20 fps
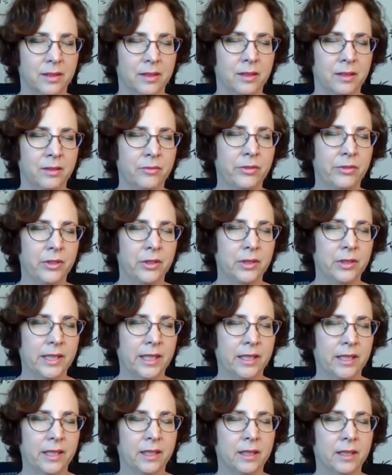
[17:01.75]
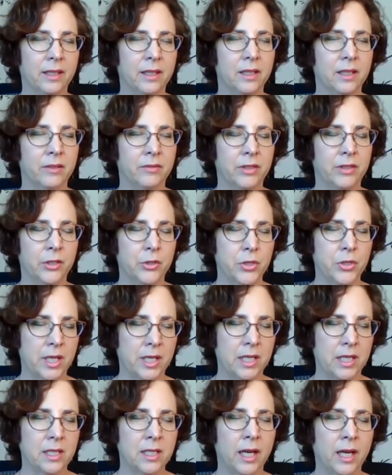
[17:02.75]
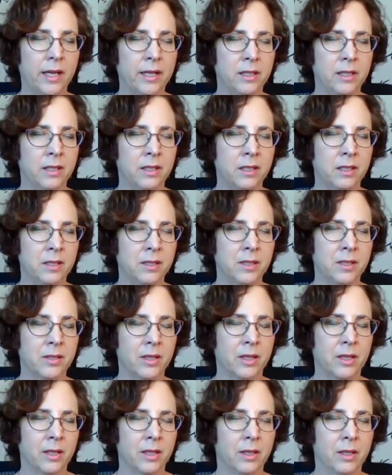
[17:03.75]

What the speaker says: and feeling if there's any tightness